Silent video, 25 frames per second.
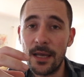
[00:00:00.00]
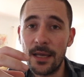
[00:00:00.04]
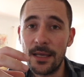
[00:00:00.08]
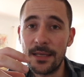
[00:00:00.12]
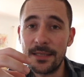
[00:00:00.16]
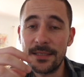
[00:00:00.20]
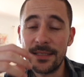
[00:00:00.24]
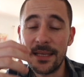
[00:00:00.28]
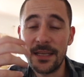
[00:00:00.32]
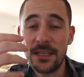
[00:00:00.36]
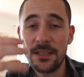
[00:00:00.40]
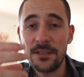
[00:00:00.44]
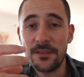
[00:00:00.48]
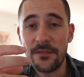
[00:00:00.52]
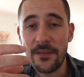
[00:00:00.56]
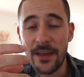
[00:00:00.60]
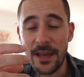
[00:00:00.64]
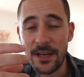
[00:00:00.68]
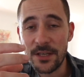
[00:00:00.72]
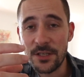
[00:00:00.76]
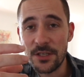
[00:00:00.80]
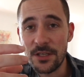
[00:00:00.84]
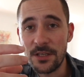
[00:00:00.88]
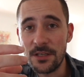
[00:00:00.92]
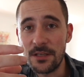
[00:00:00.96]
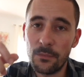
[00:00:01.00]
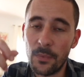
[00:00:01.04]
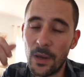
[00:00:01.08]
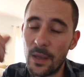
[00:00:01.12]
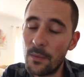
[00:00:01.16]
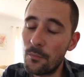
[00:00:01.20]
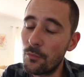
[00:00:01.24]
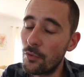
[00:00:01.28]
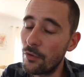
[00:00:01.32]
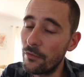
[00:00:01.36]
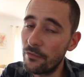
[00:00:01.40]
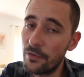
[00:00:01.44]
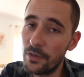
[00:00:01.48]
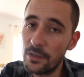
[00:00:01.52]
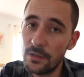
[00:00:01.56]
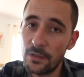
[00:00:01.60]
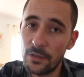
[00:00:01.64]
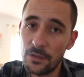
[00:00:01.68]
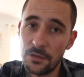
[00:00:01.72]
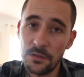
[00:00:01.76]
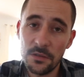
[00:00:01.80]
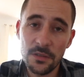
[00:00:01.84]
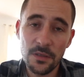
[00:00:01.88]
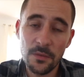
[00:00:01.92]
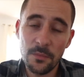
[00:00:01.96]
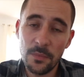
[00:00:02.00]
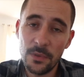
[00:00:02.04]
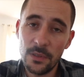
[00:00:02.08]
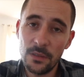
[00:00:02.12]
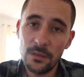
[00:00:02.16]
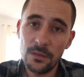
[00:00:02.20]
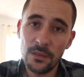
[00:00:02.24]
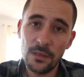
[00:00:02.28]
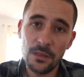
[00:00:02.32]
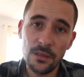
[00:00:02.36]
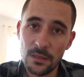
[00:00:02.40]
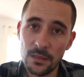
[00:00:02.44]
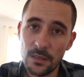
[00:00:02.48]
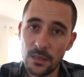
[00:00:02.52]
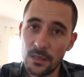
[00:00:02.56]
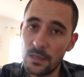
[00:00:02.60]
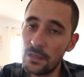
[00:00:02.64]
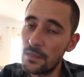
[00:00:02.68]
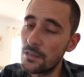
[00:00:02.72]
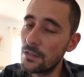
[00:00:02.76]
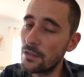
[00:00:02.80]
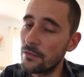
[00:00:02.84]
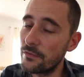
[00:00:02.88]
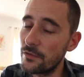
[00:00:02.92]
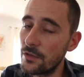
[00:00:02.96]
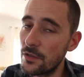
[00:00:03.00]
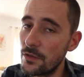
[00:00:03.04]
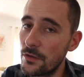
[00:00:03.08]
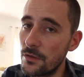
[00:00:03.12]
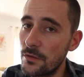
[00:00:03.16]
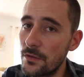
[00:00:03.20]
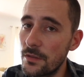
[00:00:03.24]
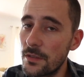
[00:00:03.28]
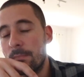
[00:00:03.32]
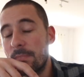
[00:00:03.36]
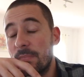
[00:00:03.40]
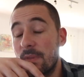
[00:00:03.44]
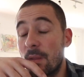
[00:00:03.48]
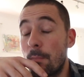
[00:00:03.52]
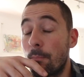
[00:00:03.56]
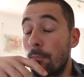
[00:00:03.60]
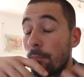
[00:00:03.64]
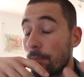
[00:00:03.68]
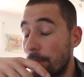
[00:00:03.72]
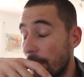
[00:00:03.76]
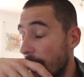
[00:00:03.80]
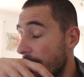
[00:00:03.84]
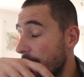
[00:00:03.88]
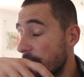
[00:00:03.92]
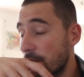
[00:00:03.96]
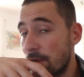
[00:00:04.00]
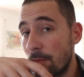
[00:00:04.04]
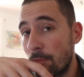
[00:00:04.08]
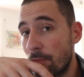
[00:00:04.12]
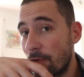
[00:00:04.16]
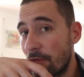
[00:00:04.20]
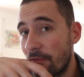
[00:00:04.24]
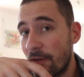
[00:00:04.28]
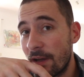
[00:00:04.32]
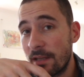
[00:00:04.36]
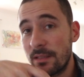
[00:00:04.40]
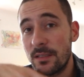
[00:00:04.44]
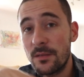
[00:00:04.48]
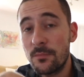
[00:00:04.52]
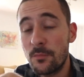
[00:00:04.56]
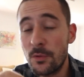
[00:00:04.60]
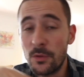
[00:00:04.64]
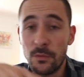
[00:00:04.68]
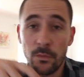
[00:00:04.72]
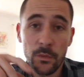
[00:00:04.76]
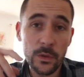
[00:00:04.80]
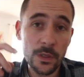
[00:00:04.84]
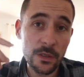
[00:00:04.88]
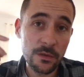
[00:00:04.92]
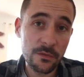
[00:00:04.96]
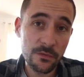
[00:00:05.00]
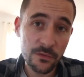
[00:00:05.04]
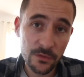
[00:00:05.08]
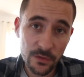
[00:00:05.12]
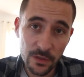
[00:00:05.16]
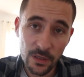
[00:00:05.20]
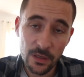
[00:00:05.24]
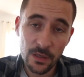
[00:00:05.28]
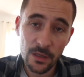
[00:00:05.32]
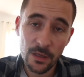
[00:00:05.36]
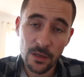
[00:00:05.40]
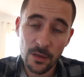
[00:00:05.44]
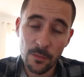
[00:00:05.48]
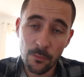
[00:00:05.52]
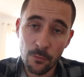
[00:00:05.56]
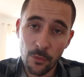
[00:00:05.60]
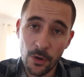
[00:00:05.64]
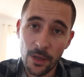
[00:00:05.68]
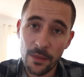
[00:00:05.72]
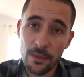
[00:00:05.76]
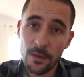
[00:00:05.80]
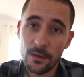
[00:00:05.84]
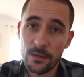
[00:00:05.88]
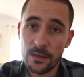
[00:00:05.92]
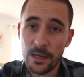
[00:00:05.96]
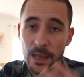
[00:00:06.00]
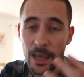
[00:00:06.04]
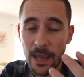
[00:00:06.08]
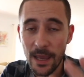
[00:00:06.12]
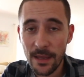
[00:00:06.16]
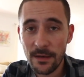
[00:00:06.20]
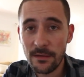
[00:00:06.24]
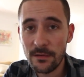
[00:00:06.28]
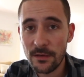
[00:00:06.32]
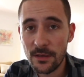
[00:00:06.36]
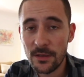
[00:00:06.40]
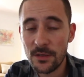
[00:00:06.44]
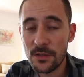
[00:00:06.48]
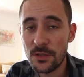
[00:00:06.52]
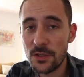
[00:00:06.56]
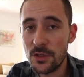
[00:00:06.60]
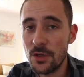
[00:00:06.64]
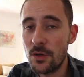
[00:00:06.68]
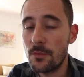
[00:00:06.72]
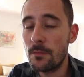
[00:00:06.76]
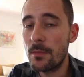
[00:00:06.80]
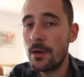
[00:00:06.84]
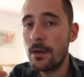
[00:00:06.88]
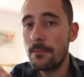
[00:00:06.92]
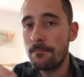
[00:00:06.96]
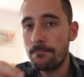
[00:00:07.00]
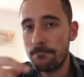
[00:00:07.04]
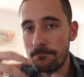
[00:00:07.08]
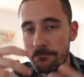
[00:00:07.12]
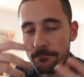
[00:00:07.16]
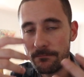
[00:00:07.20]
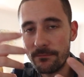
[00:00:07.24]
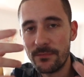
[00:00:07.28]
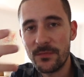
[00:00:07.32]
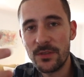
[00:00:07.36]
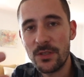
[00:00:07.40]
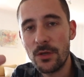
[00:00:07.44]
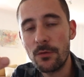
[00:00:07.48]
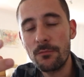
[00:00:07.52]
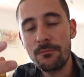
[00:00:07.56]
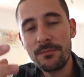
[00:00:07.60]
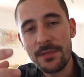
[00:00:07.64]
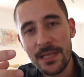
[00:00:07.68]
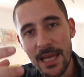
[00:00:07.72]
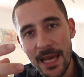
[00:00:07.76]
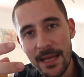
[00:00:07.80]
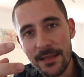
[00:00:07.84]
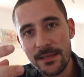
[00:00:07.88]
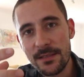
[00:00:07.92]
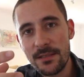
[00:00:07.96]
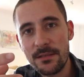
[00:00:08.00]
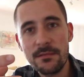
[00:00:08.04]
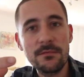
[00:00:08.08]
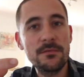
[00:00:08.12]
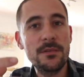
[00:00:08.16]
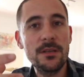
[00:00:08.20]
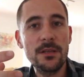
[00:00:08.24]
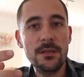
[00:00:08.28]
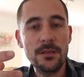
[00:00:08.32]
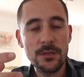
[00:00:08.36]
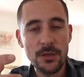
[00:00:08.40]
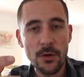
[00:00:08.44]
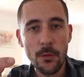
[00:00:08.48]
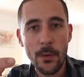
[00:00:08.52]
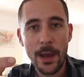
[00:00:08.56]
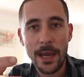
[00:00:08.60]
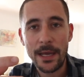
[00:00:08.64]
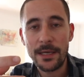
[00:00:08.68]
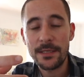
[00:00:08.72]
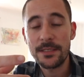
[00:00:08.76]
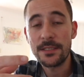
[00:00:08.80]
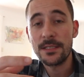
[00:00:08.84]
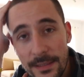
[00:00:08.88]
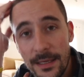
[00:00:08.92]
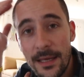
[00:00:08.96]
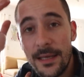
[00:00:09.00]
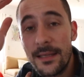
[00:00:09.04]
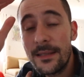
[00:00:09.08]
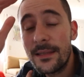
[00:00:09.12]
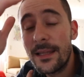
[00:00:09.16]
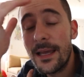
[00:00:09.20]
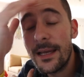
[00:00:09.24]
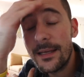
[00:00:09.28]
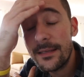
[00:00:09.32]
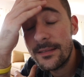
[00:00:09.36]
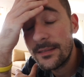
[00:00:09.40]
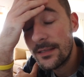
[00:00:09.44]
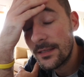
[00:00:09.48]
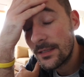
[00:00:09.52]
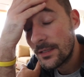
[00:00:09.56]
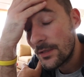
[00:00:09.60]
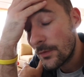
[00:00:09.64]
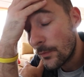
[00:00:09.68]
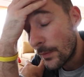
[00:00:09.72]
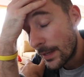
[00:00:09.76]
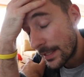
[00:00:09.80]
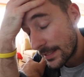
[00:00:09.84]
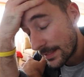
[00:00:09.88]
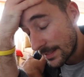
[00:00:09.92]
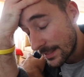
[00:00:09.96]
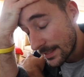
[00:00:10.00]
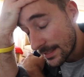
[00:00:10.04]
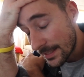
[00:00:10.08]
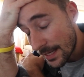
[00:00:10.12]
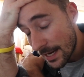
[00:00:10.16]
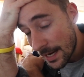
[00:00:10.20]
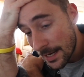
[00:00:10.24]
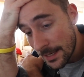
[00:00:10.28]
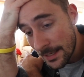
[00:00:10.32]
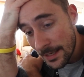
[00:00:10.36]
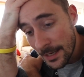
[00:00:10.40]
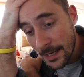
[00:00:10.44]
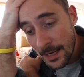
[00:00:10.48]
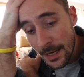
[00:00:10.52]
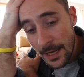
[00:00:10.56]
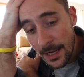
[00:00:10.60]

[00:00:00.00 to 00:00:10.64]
satisfaction by improving the usability, the ease of use, the pleasure provided between the product and the consumer. So that's the UX. Unlike the UX design,